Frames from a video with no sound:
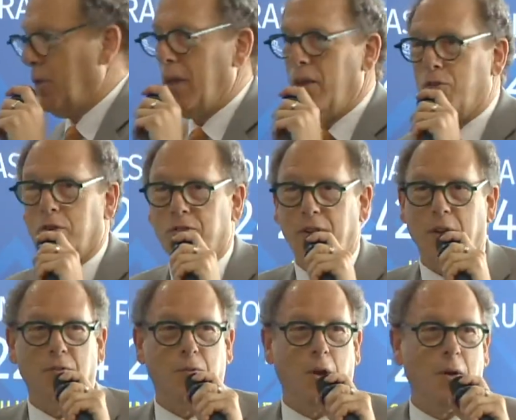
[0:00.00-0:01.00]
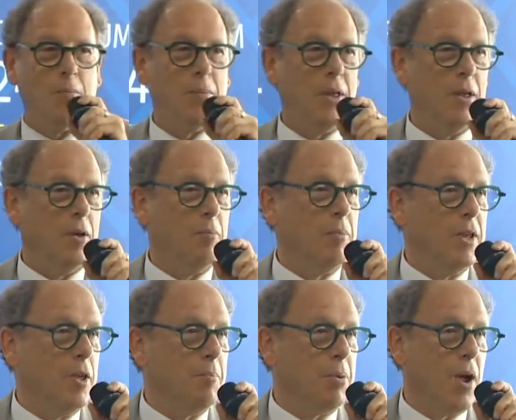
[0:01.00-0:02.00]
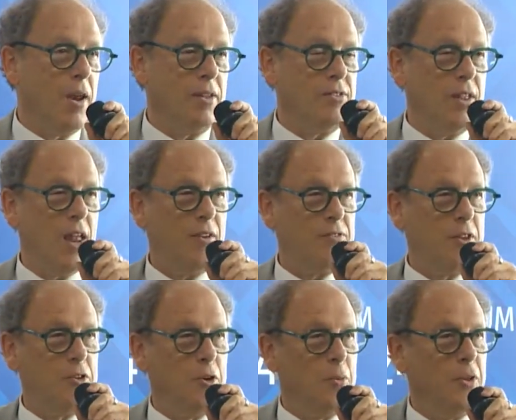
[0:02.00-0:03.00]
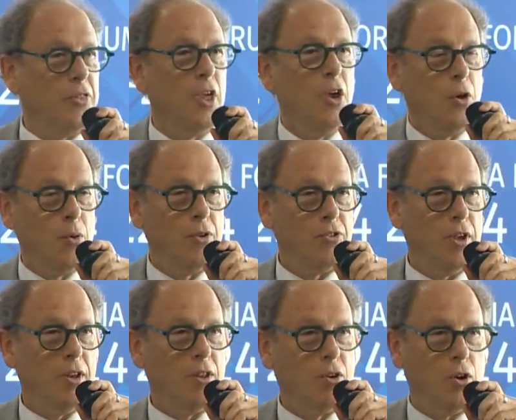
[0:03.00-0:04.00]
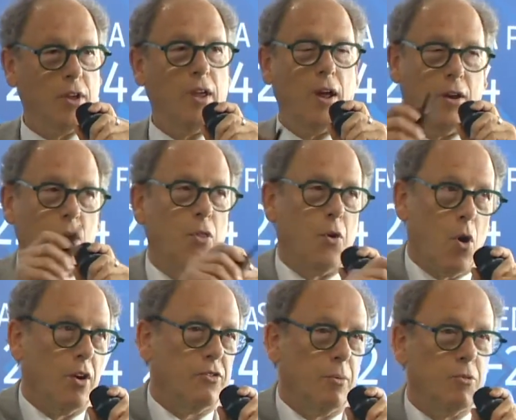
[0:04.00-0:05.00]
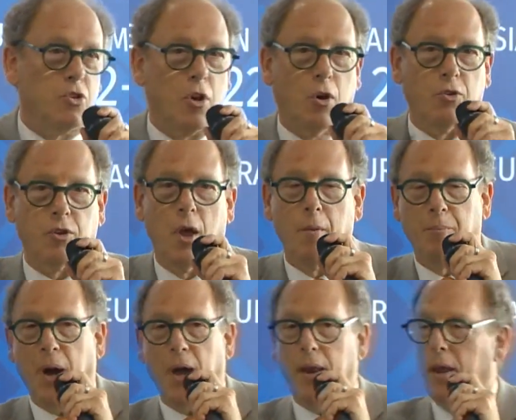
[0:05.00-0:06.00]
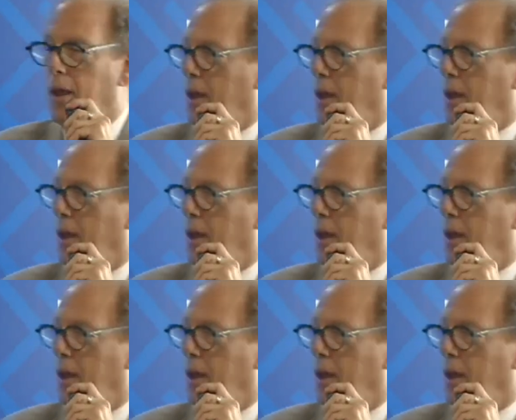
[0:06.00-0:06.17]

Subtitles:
interesting media products that has to do with cuisine and cooking. I know there are some shows, but